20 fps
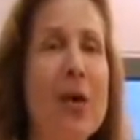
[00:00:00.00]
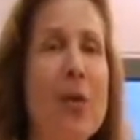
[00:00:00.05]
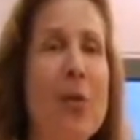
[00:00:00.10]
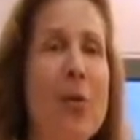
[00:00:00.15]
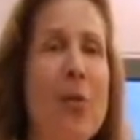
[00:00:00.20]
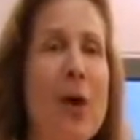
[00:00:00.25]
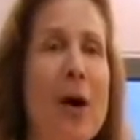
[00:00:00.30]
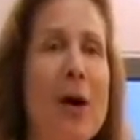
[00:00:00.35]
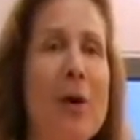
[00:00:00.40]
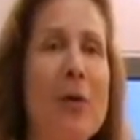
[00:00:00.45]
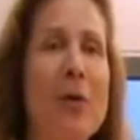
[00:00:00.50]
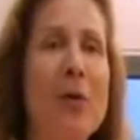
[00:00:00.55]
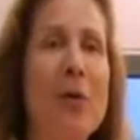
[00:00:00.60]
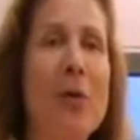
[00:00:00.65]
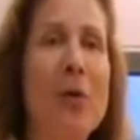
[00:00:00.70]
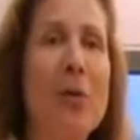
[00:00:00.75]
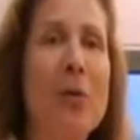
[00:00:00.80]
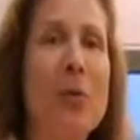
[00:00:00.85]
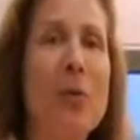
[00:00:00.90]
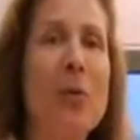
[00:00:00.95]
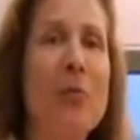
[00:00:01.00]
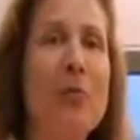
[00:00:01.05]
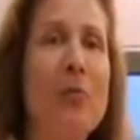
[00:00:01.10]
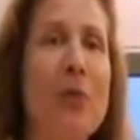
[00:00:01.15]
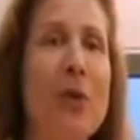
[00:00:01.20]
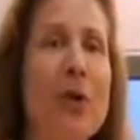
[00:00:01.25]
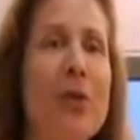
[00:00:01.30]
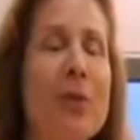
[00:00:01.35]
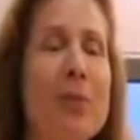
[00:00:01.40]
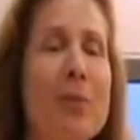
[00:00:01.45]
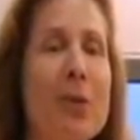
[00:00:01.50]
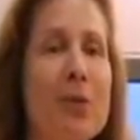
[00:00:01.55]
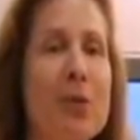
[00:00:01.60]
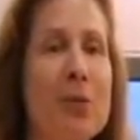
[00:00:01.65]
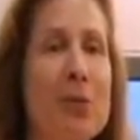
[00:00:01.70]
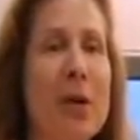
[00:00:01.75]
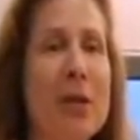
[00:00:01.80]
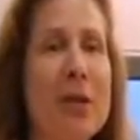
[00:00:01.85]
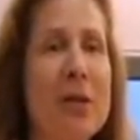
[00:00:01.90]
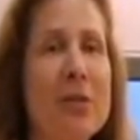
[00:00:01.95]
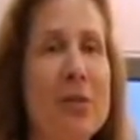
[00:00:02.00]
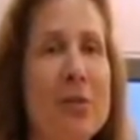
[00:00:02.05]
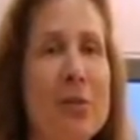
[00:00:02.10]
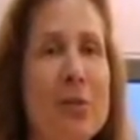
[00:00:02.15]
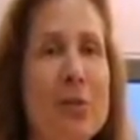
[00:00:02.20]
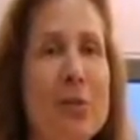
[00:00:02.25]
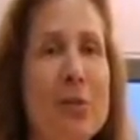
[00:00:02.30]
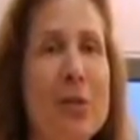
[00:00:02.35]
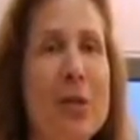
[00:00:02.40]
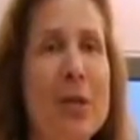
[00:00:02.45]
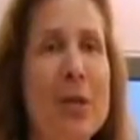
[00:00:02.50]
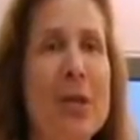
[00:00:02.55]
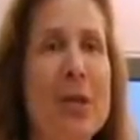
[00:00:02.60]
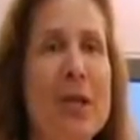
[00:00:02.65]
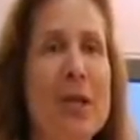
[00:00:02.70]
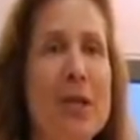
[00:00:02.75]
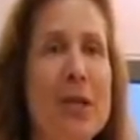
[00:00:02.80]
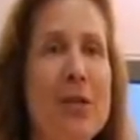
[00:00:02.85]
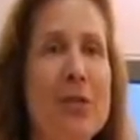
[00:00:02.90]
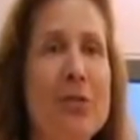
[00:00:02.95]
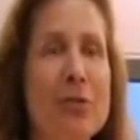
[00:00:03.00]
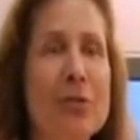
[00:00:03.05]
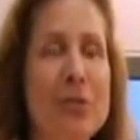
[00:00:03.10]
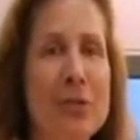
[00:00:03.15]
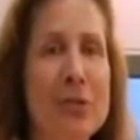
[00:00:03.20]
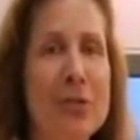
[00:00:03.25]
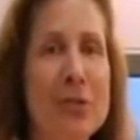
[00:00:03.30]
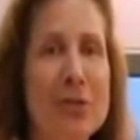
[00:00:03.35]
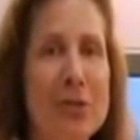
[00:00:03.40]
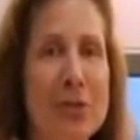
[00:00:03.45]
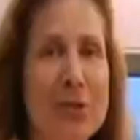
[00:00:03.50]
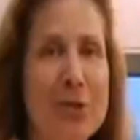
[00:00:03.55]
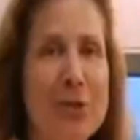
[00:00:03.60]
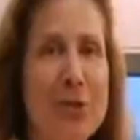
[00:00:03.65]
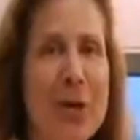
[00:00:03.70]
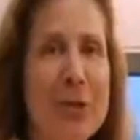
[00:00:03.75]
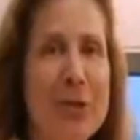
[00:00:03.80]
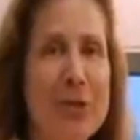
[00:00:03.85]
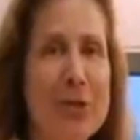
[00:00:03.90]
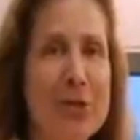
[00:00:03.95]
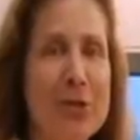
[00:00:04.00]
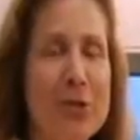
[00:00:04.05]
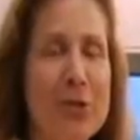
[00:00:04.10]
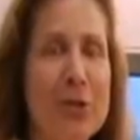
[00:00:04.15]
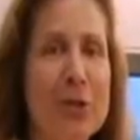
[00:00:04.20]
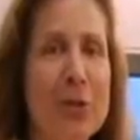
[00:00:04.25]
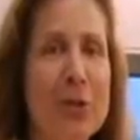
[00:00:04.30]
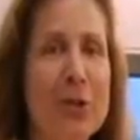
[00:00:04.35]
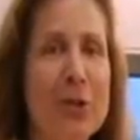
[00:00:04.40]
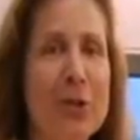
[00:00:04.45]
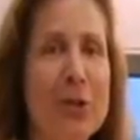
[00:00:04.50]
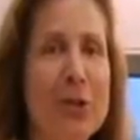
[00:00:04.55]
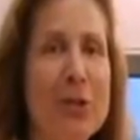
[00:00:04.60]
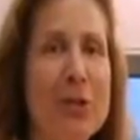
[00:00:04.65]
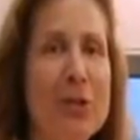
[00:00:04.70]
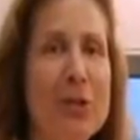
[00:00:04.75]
while very much wanting to introduce this direction to the world.